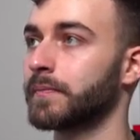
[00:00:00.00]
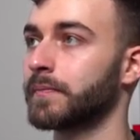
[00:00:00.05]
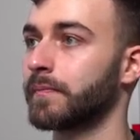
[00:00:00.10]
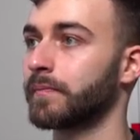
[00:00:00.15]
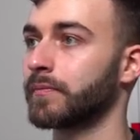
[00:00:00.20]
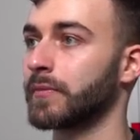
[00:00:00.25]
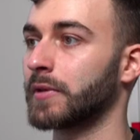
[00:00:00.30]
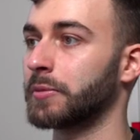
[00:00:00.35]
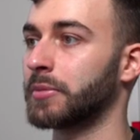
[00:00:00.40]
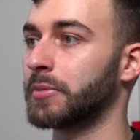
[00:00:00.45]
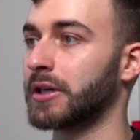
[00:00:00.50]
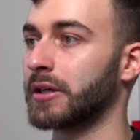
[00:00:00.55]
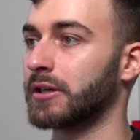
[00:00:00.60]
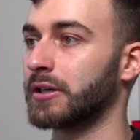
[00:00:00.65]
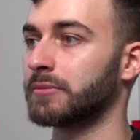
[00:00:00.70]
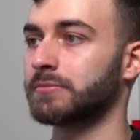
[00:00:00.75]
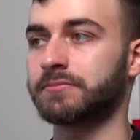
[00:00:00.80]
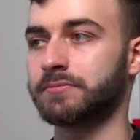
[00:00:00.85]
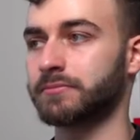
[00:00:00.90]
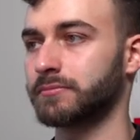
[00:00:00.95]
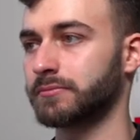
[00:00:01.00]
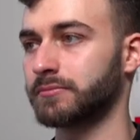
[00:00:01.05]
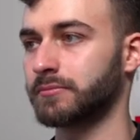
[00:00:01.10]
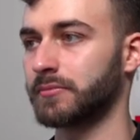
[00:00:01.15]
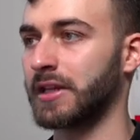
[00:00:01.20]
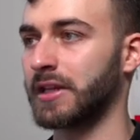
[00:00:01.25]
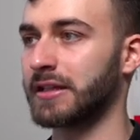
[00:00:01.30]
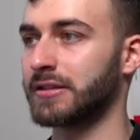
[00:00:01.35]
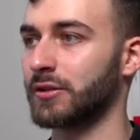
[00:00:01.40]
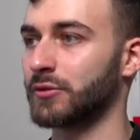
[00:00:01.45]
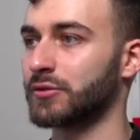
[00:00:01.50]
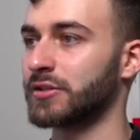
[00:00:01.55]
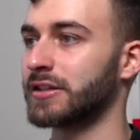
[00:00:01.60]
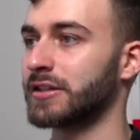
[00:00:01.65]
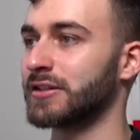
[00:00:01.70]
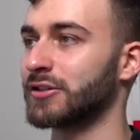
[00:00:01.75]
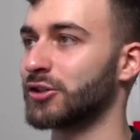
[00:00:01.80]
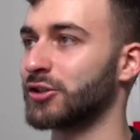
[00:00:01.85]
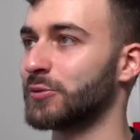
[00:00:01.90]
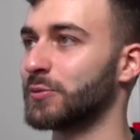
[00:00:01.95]
But um, that's outside the
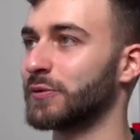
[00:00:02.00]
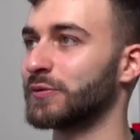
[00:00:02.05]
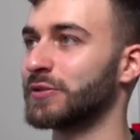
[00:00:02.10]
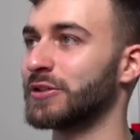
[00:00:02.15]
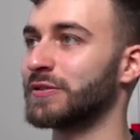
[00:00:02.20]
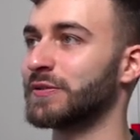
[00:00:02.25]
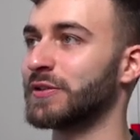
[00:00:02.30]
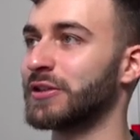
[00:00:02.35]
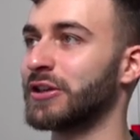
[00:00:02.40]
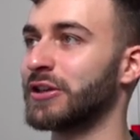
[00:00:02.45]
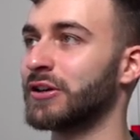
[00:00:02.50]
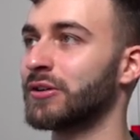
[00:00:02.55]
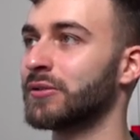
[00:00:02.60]
scope of this video.